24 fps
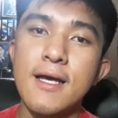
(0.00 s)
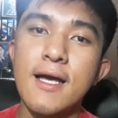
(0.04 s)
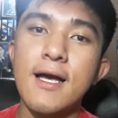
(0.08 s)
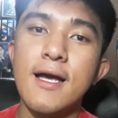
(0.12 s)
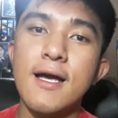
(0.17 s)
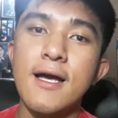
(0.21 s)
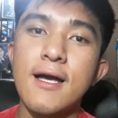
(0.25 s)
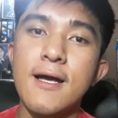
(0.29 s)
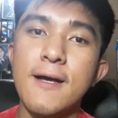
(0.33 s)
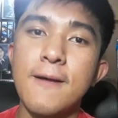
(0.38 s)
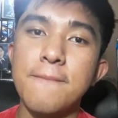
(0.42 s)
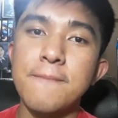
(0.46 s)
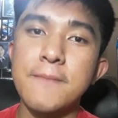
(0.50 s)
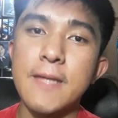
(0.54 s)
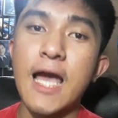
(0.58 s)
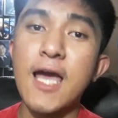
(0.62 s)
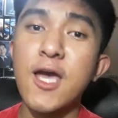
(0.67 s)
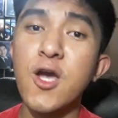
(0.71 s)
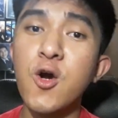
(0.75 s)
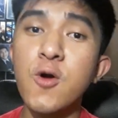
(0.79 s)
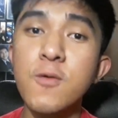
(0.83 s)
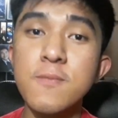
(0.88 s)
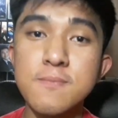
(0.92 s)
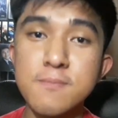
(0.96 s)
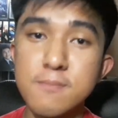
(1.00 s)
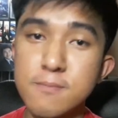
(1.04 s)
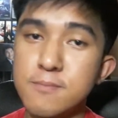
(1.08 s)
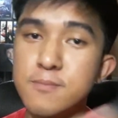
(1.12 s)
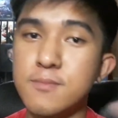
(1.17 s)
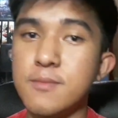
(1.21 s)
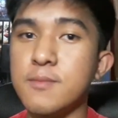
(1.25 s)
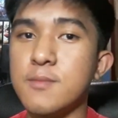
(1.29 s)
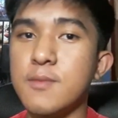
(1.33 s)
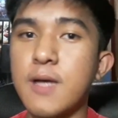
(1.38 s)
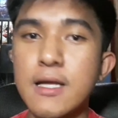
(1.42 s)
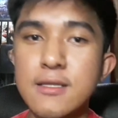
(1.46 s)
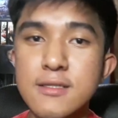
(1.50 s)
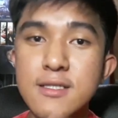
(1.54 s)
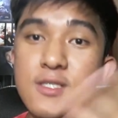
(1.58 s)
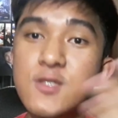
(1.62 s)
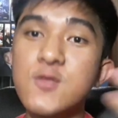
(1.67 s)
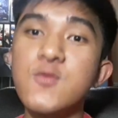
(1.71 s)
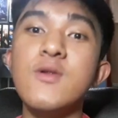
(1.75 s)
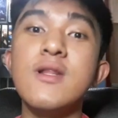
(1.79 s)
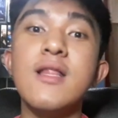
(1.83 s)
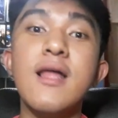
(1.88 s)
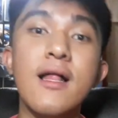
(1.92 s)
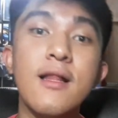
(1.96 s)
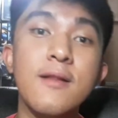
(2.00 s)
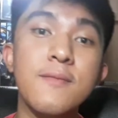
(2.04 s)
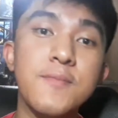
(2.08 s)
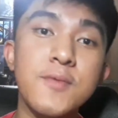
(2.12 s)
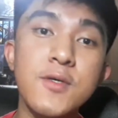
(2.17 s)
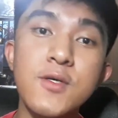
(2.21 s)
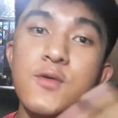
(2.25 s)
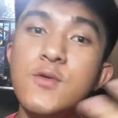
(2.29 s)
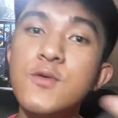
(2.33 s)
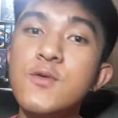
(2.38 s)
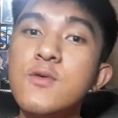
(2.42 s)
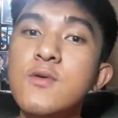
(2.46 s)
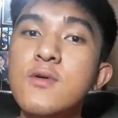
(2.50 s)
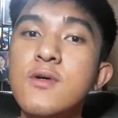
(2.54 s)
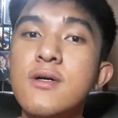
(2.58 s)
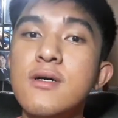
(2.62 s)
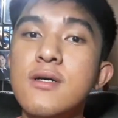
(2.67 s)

um, I hope this will help you